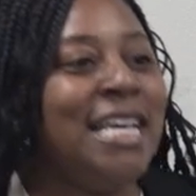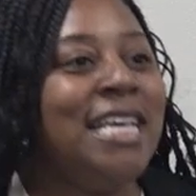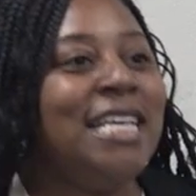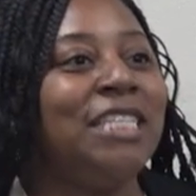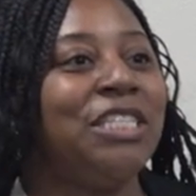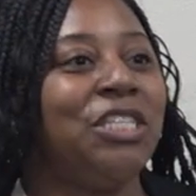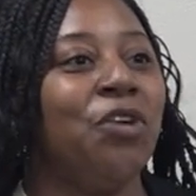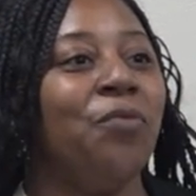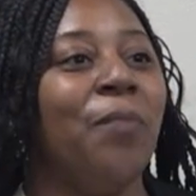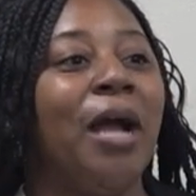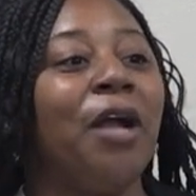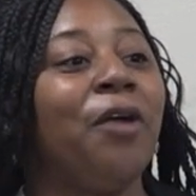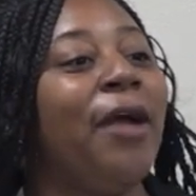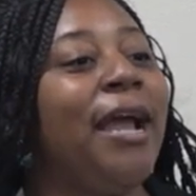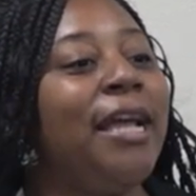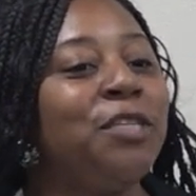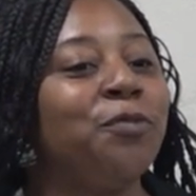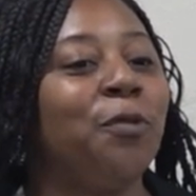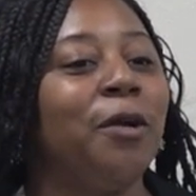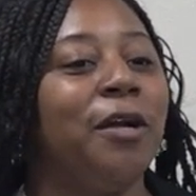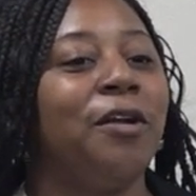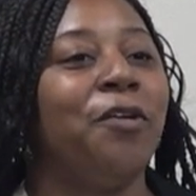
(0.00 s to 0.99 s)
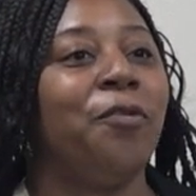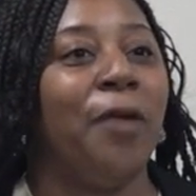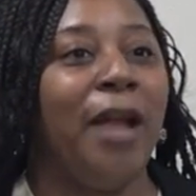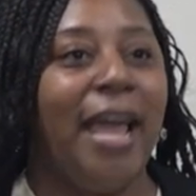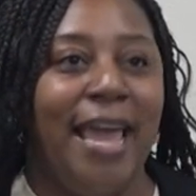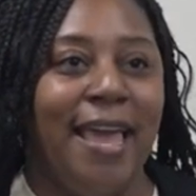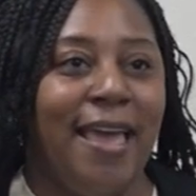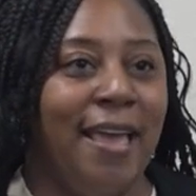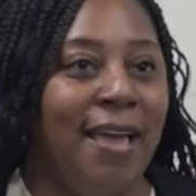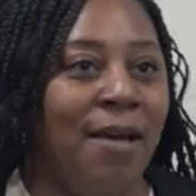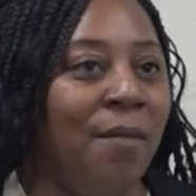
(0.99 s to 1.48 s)
So my grades were
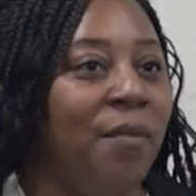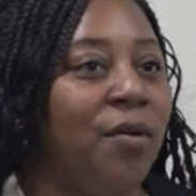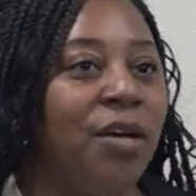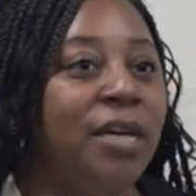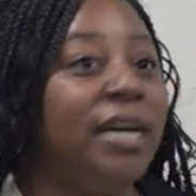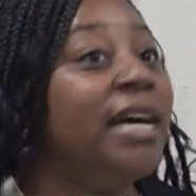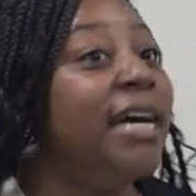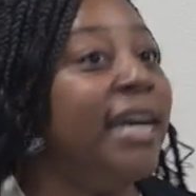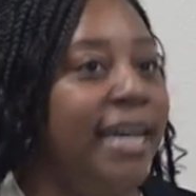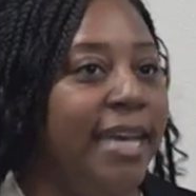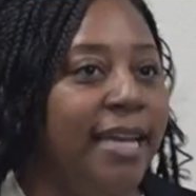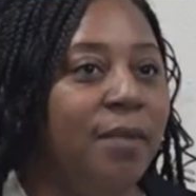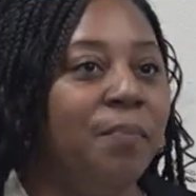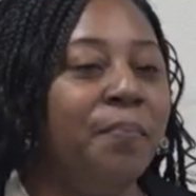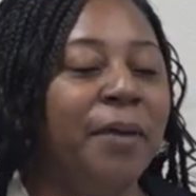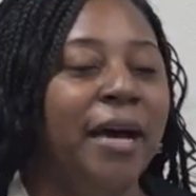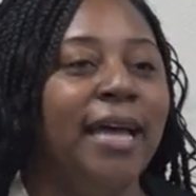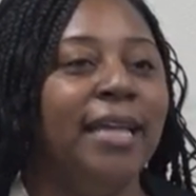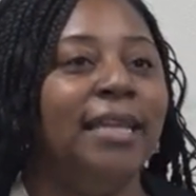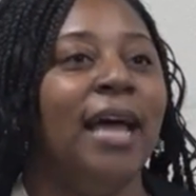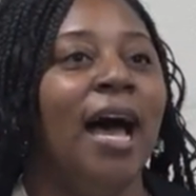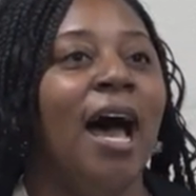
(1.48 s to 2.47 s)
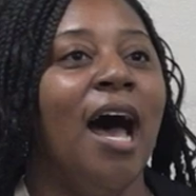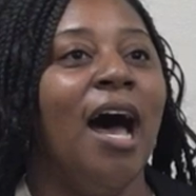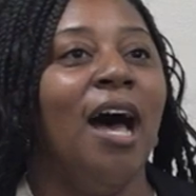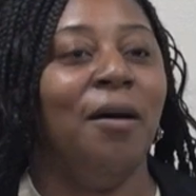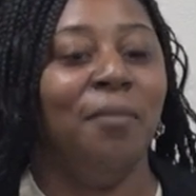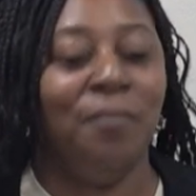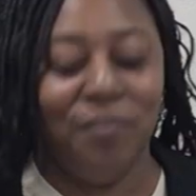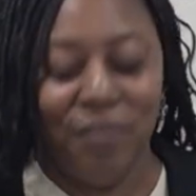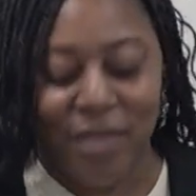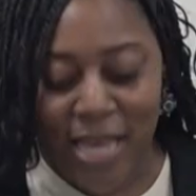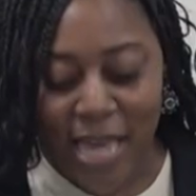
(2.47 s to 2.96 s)
great, good, but
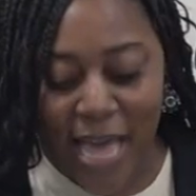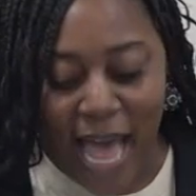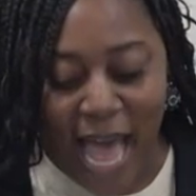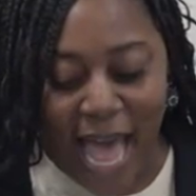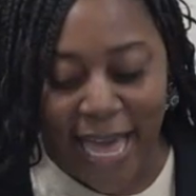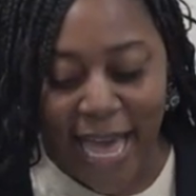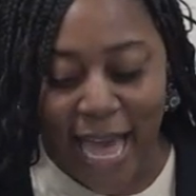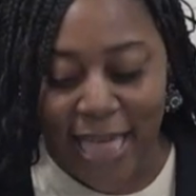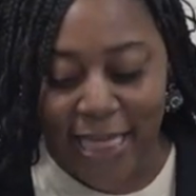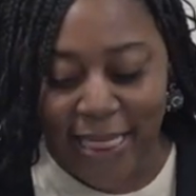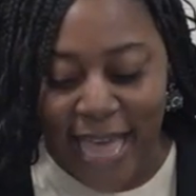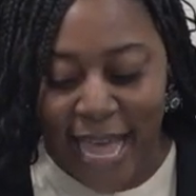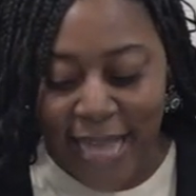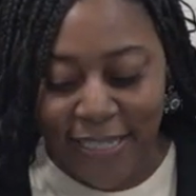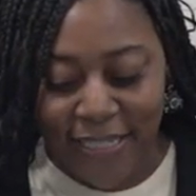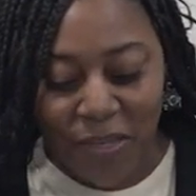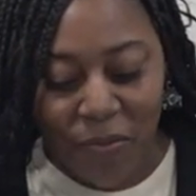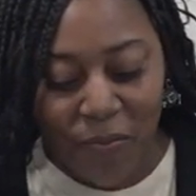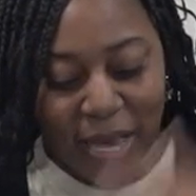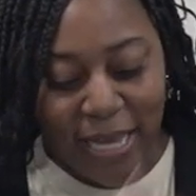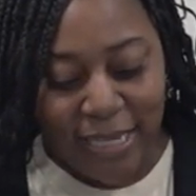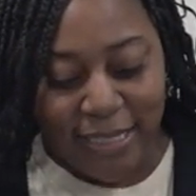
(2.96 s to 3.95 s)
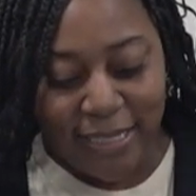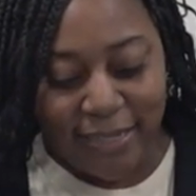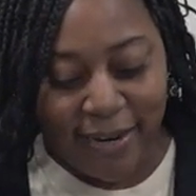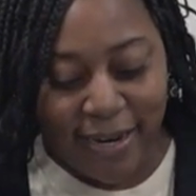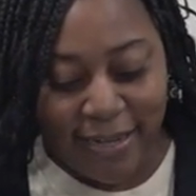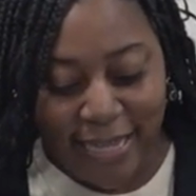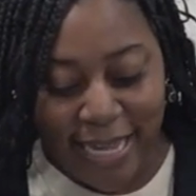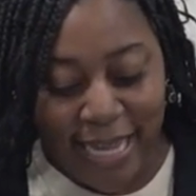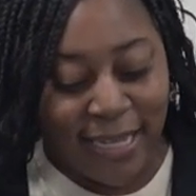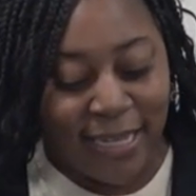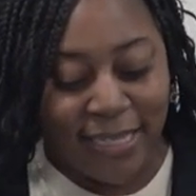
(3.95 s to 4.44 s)
I got that semester,
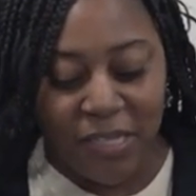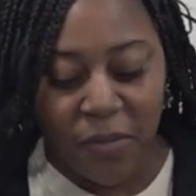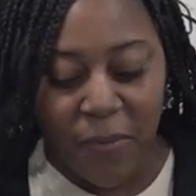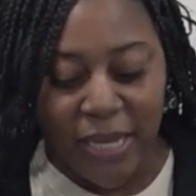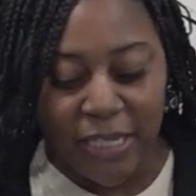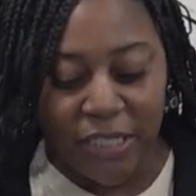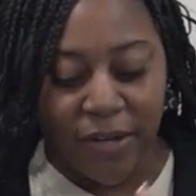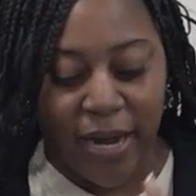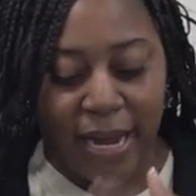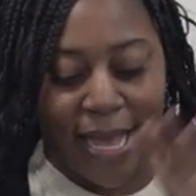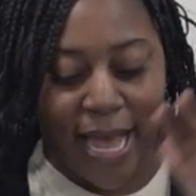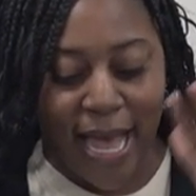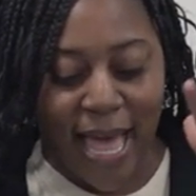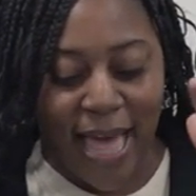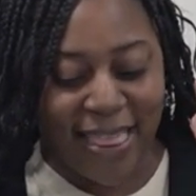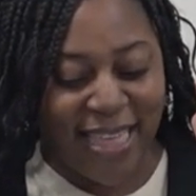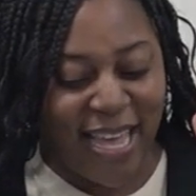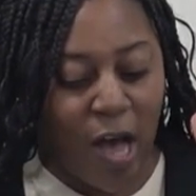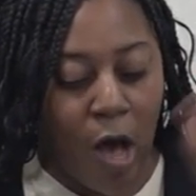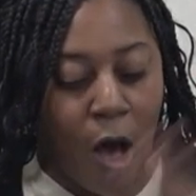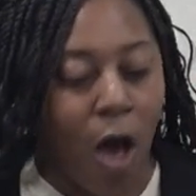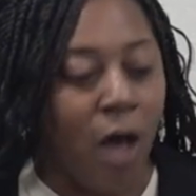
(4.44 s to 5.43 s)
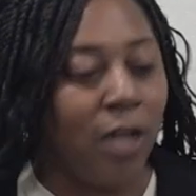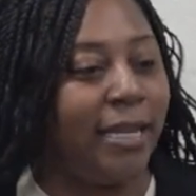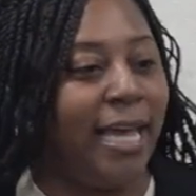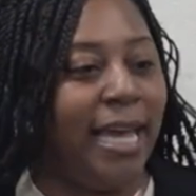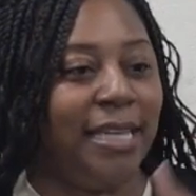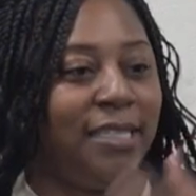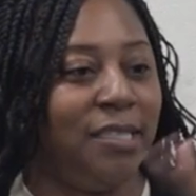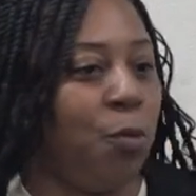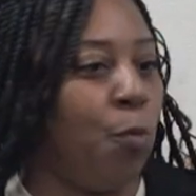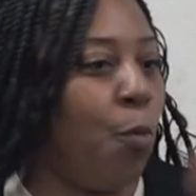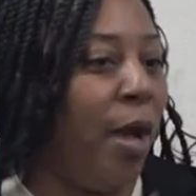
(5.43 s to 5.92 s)
at the end of the semester, I got, I think, all
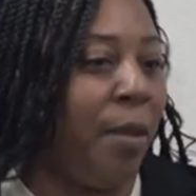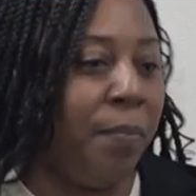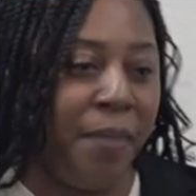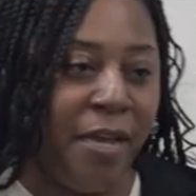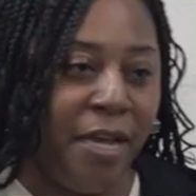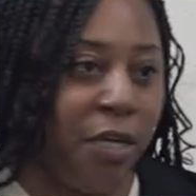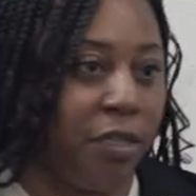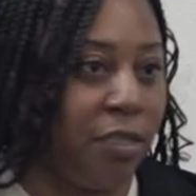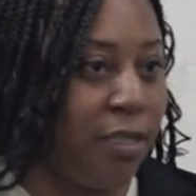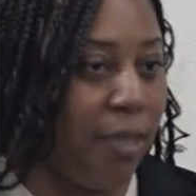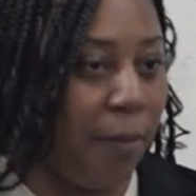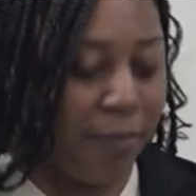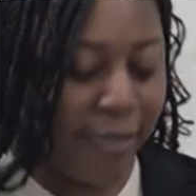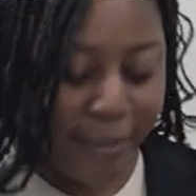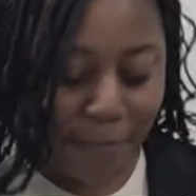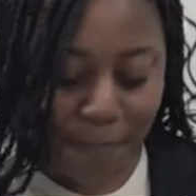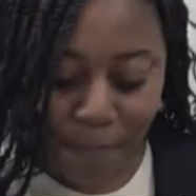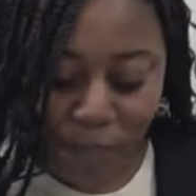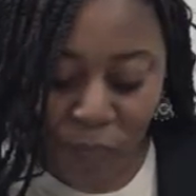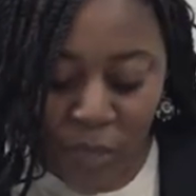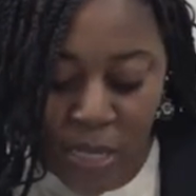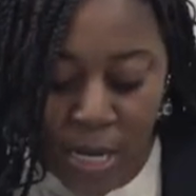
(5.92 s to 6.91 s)
A's and one B or something.